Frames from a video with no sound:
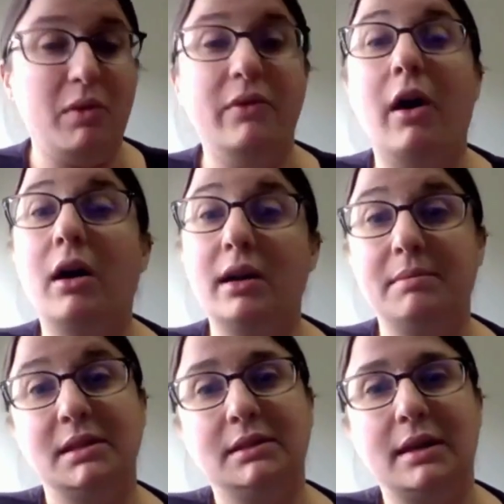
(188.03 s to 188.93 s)
uh, we've
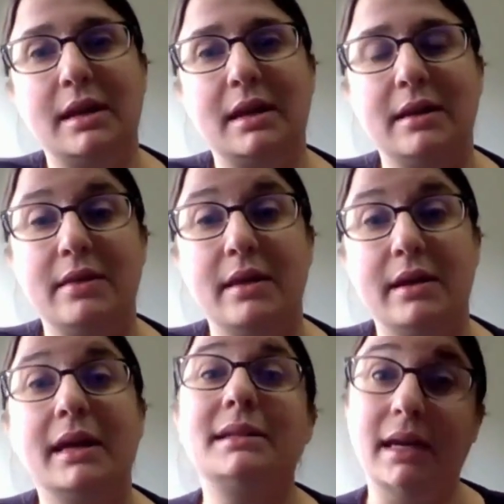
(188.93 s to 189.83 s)
already been studying in
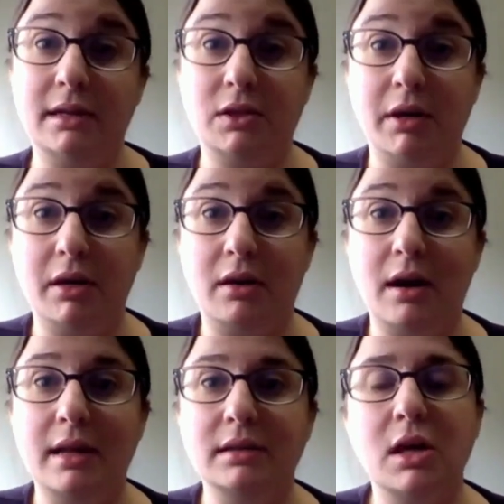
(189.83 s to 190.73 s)
the excitatory
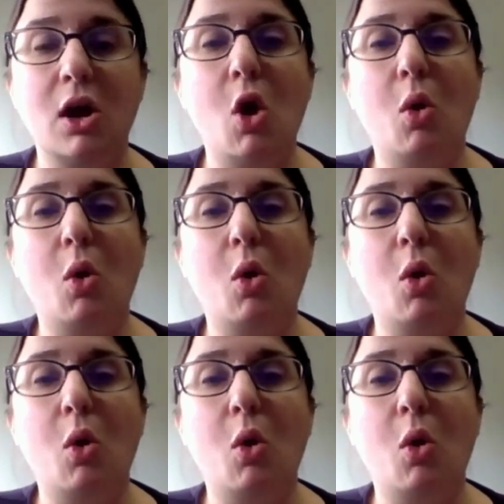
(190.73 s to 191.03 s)
neurons?